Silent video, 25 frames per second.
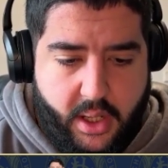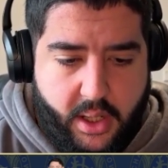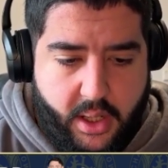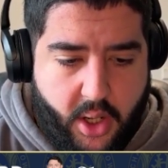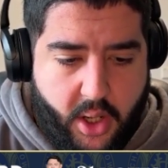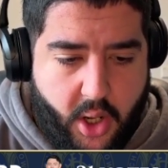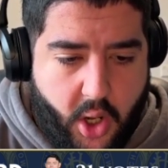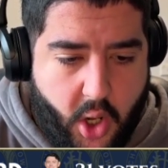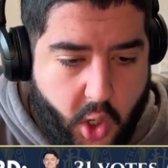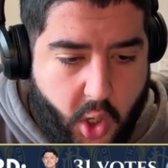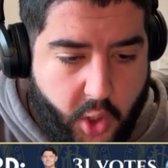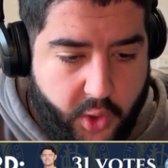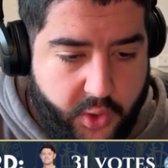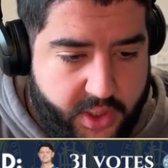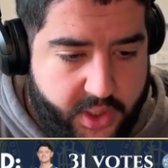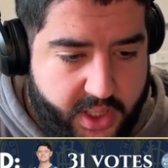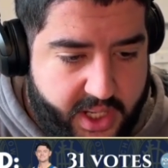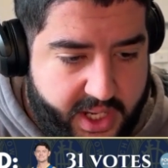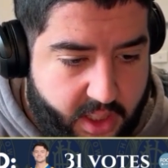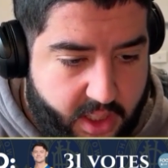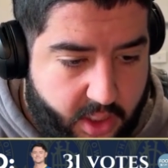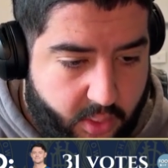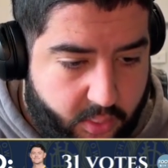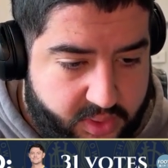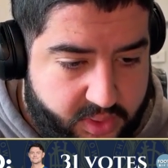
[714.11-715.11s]
on,
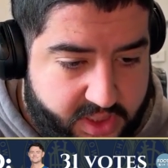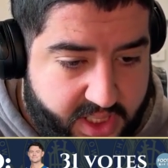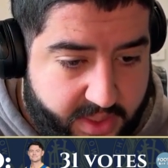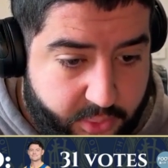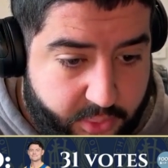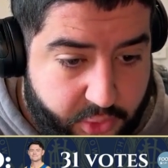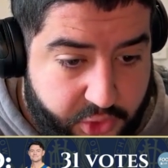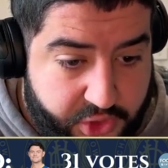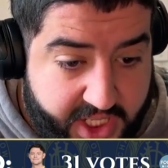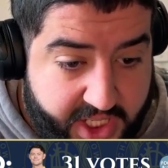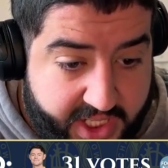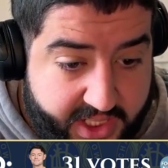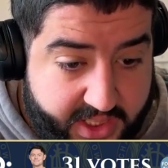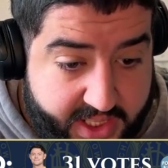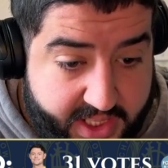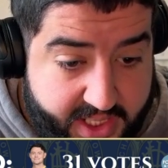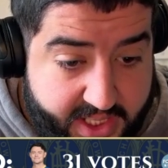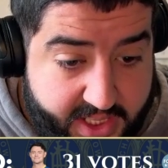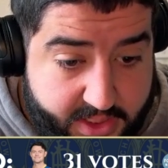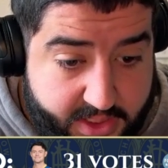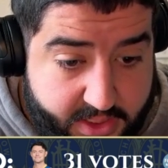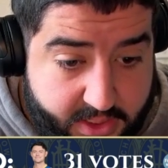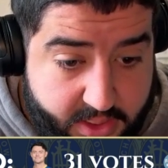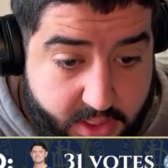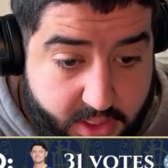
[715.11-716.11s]
and I will double check
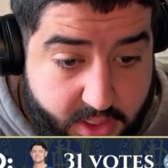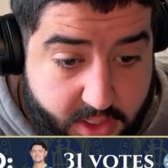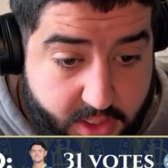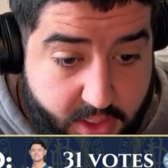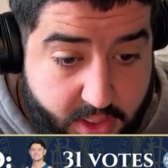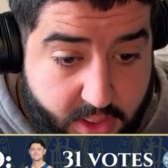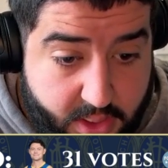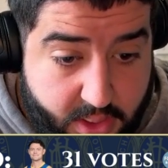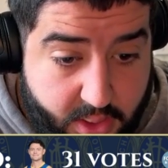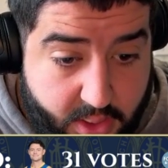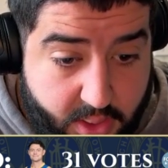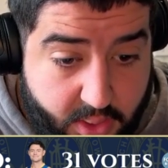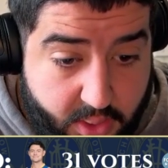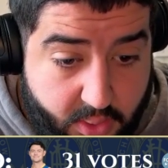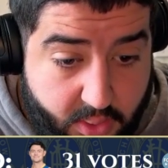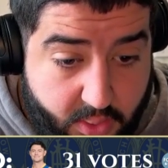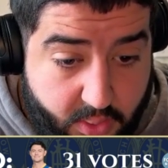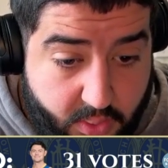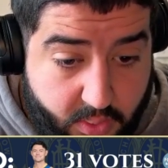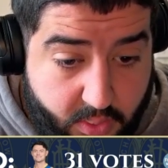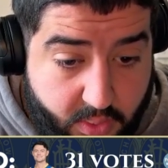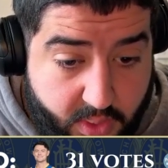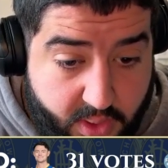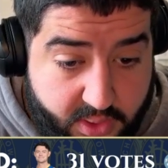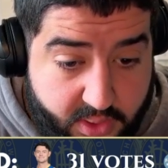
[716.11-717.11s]
this.
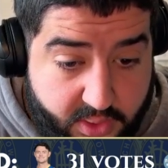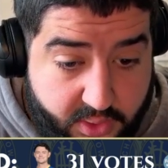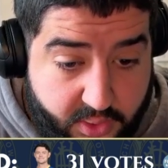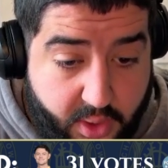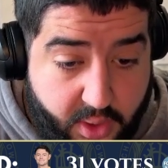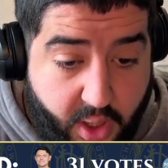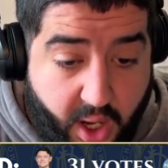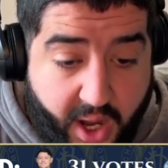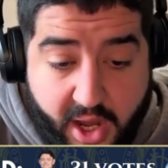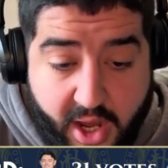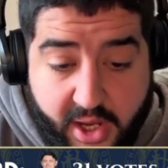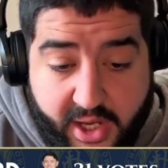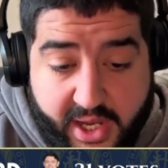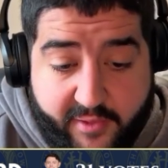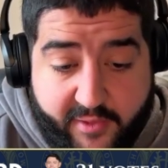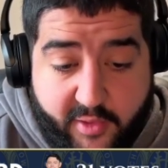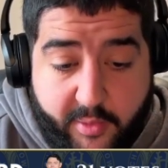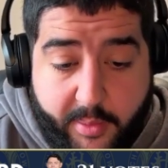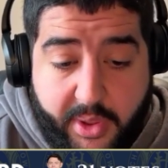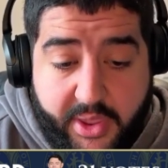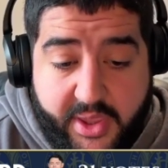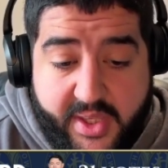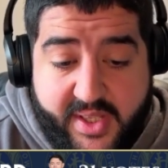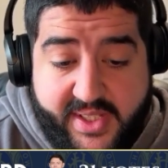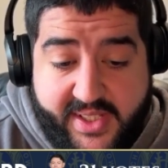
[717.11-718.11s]
One, two. I only have him
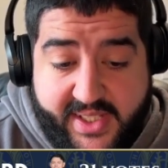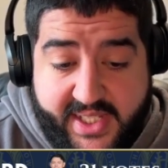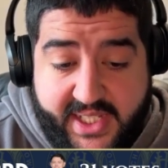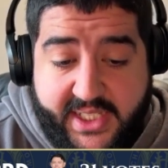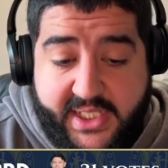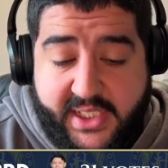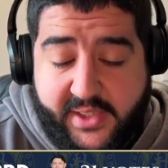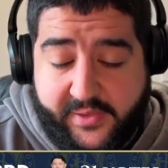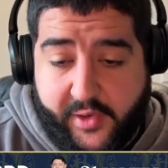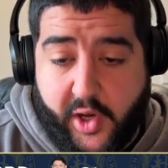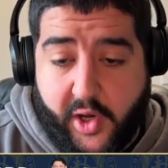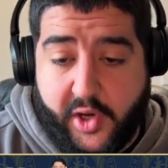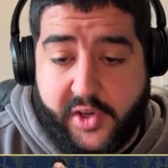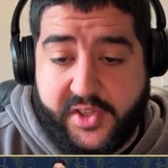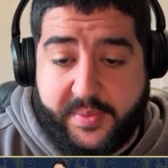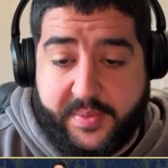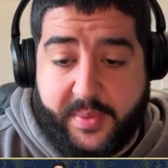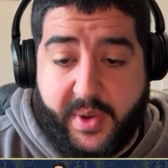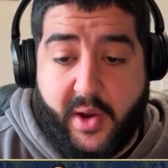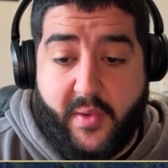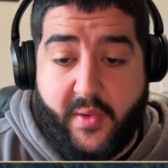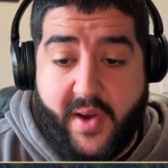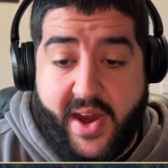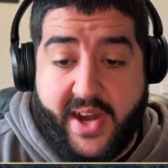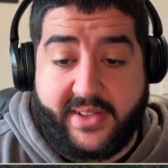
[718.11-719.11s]
on 6 votes
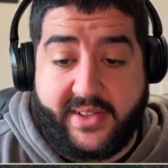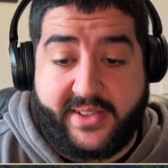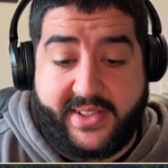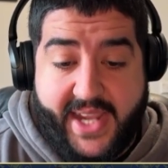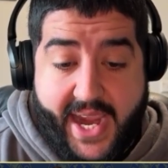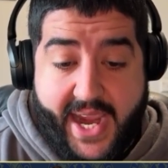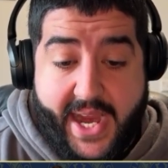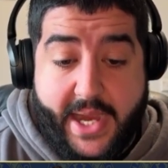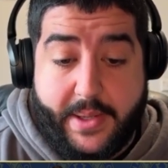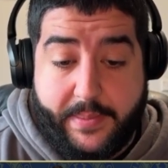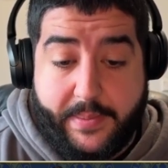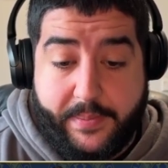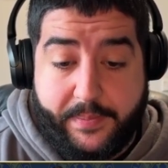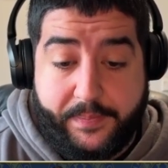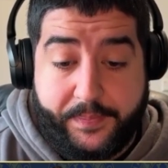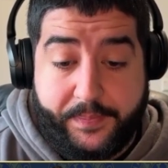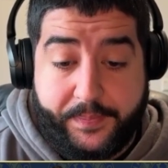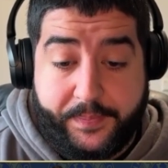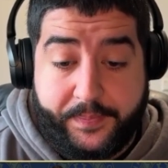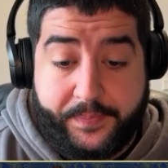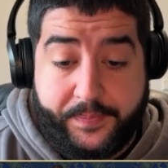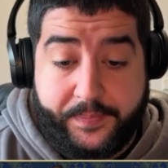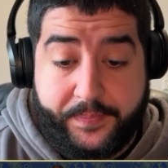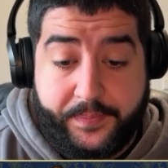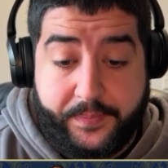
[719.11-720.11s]
by round 10.
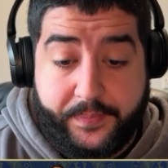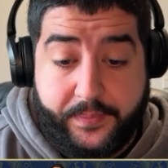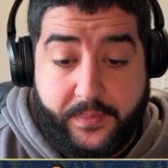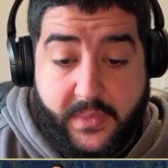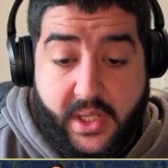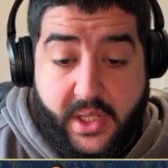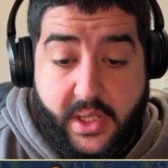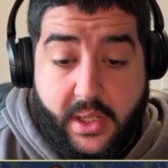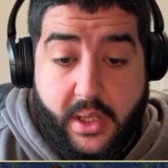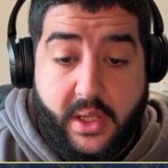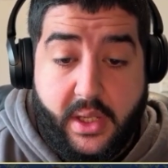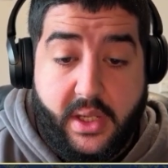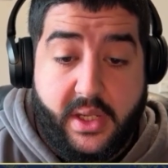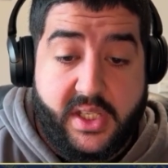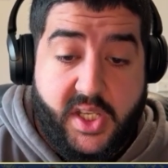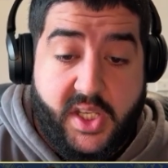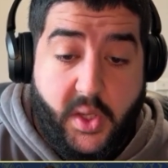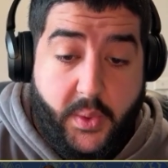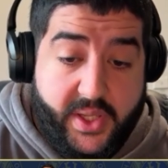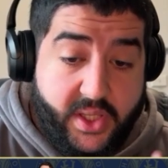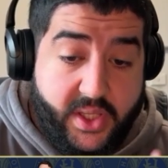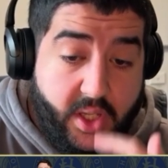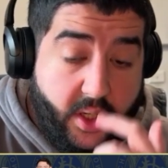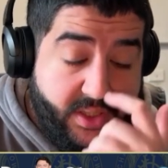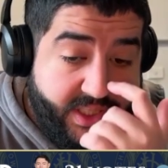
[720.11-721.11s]
So
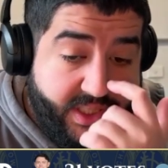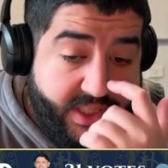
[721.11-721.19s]
in those